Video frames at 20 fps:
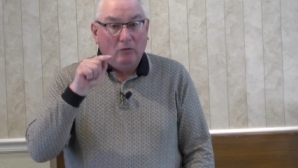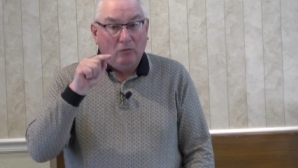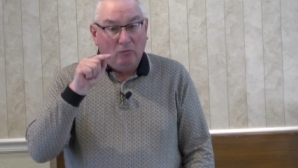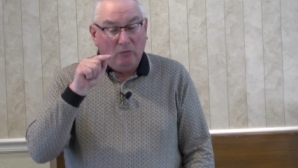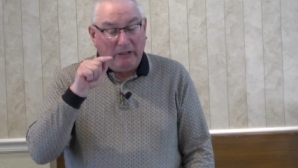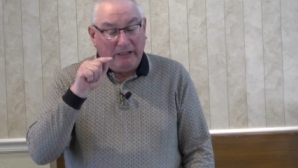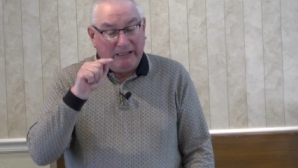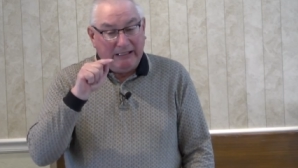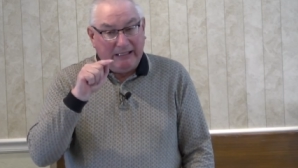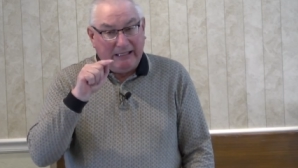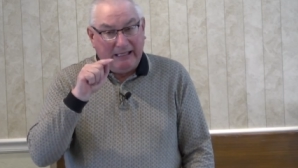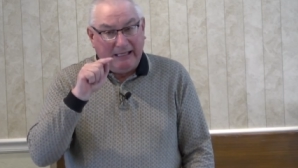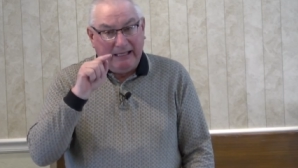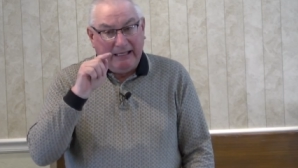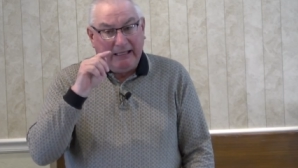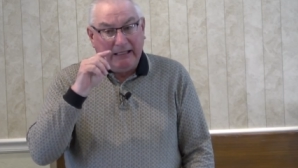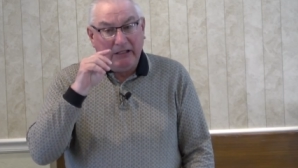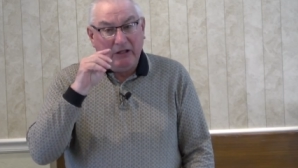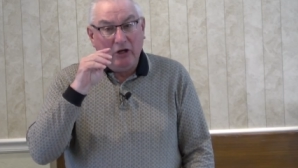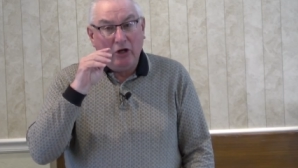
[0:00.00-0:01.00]
We
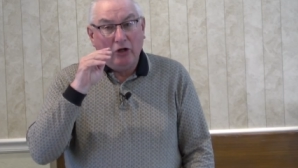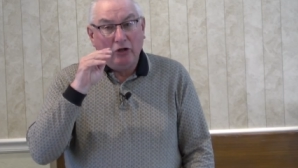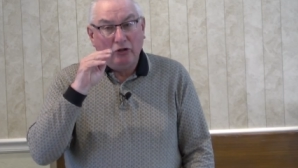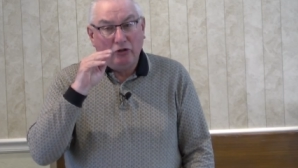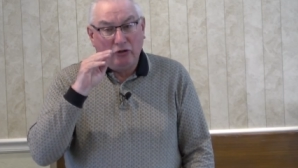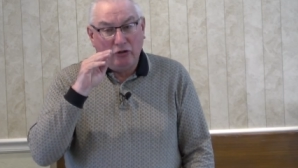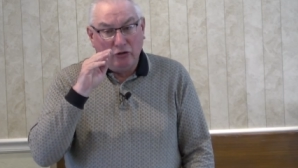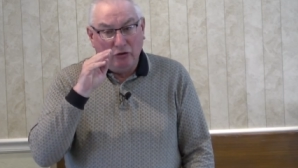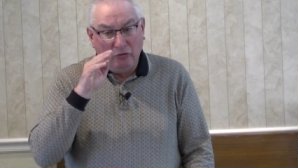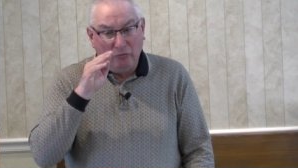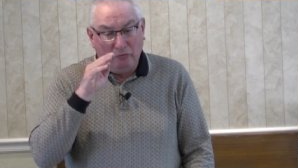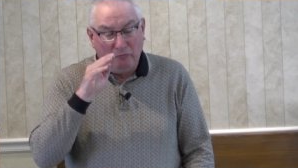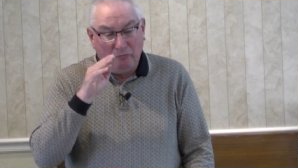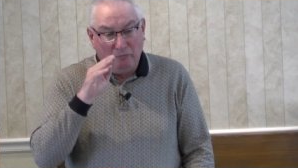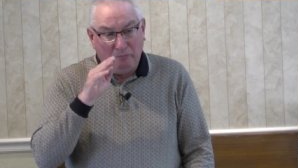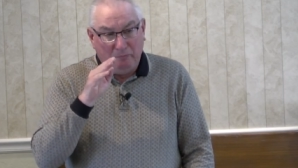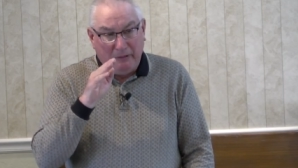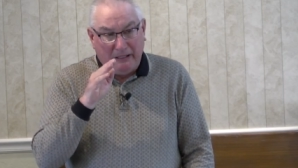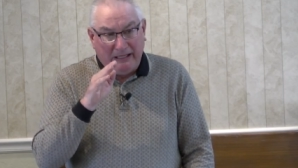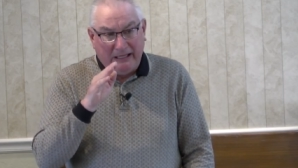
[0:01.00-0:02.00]
need to
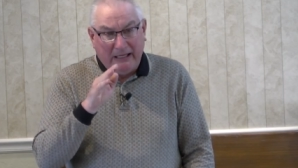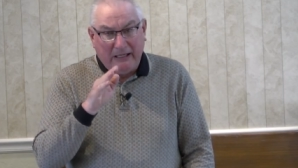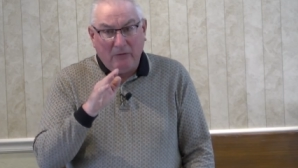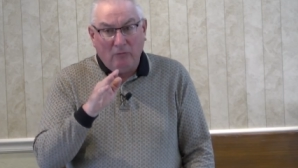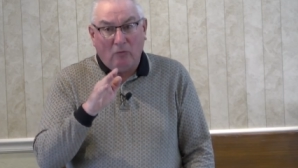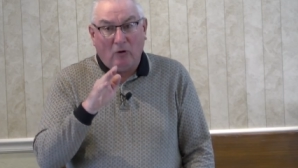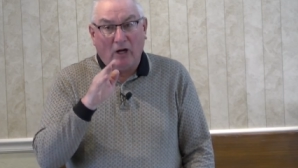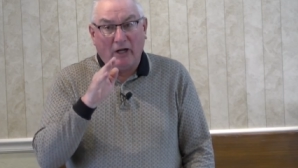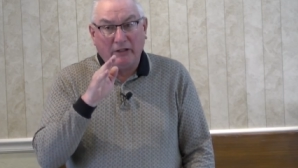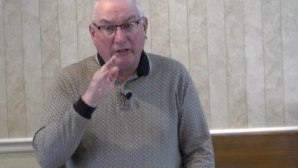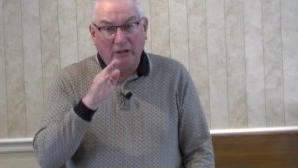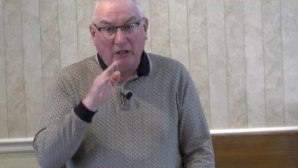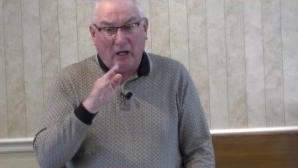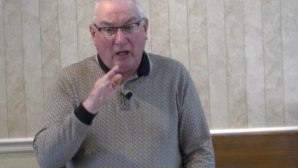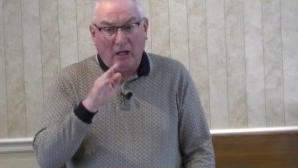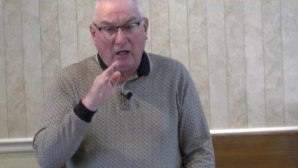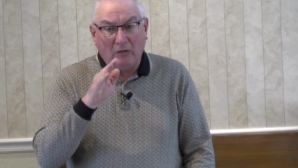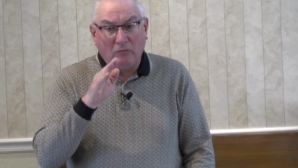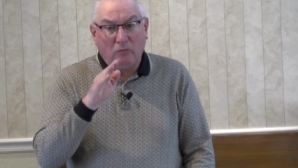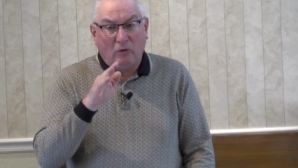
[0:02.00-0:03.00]
be what
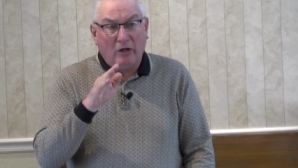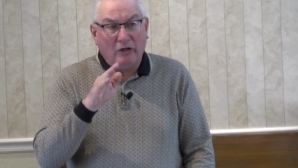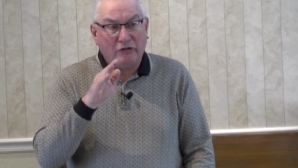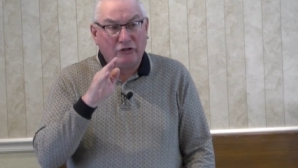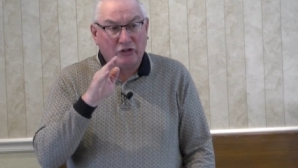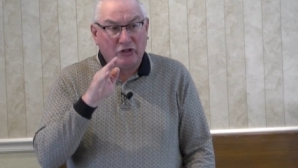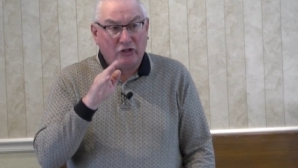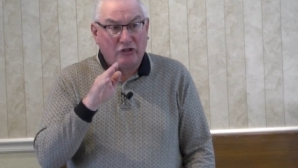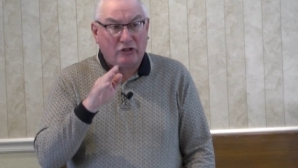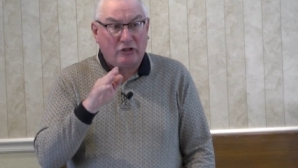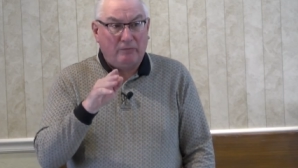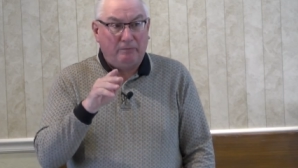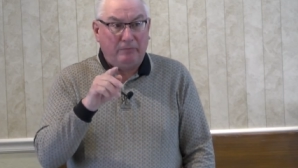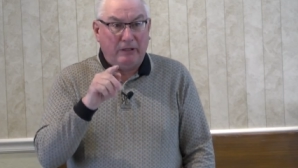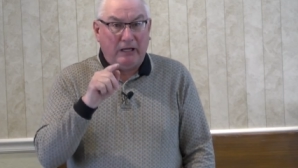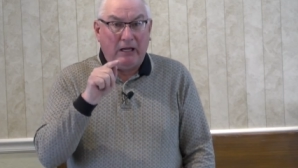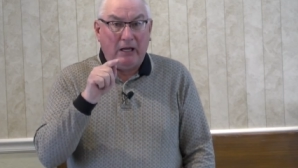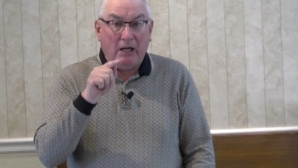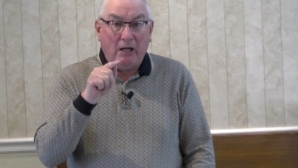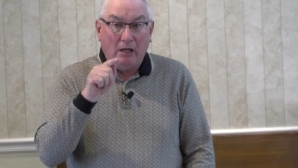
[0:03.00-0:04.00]
God wants us to
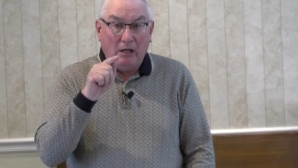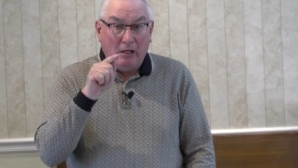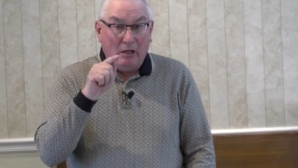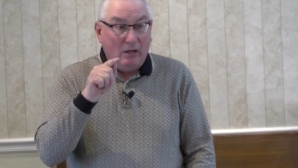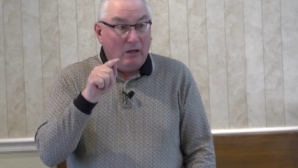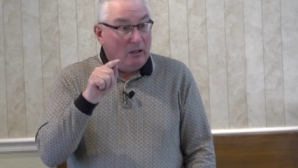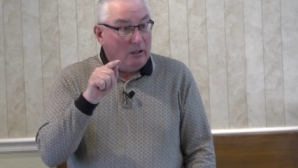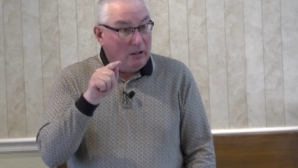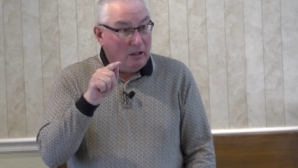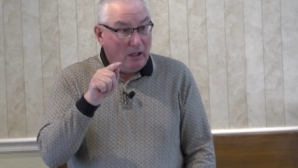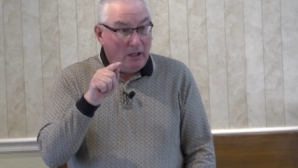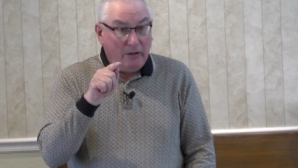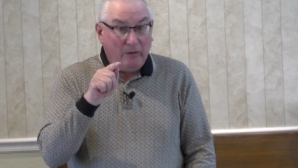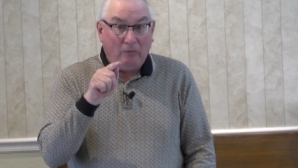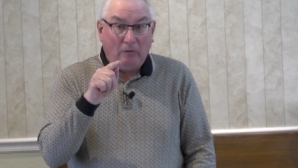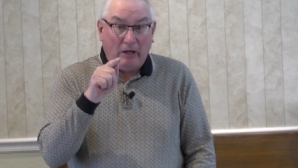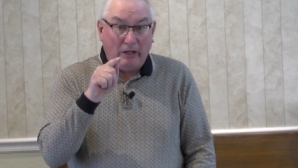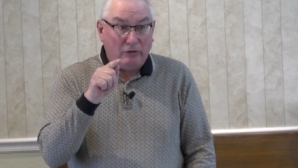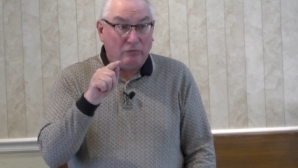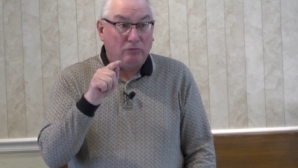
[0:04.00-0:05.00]
be, or
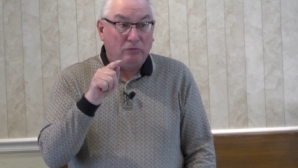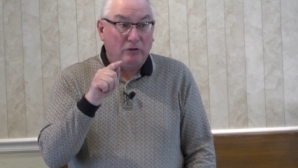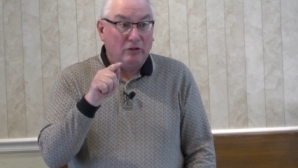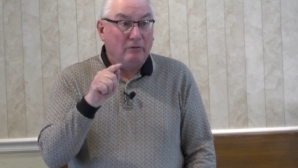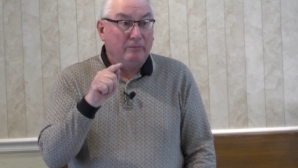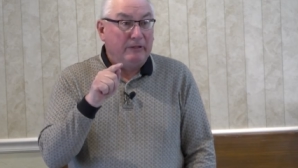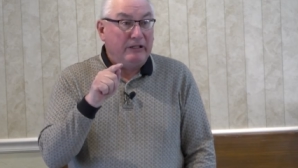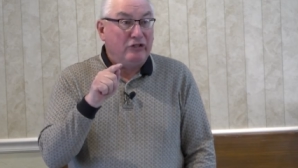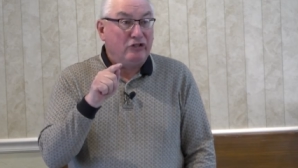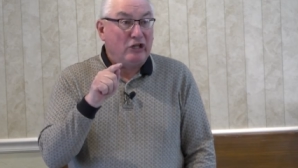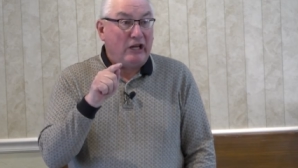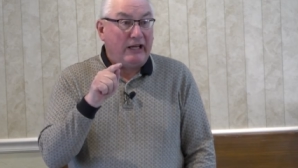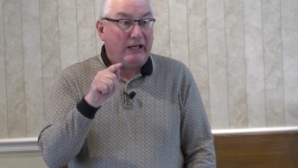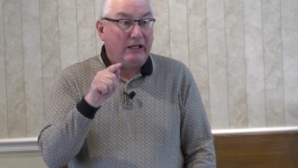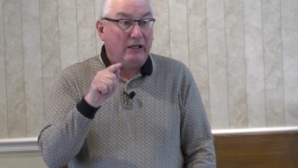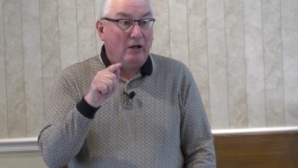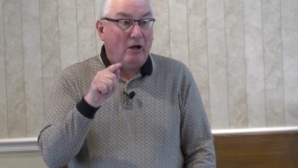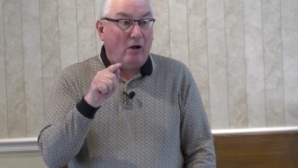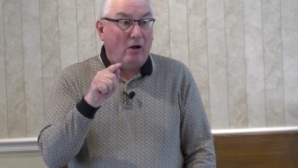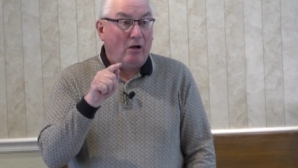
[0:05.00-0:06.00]
otherwise we're going to be
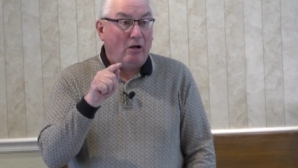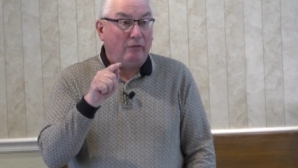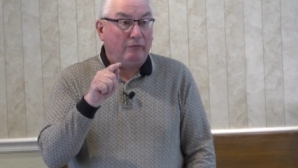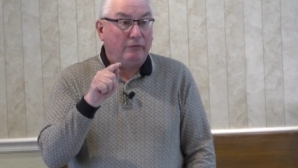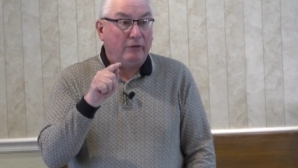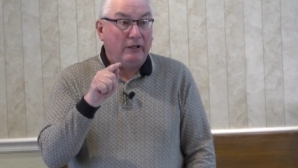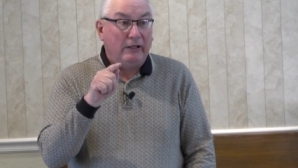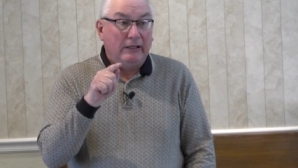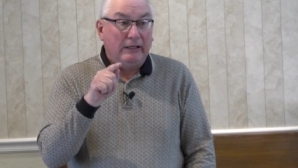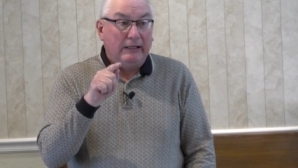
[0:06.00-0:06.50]
shaken off.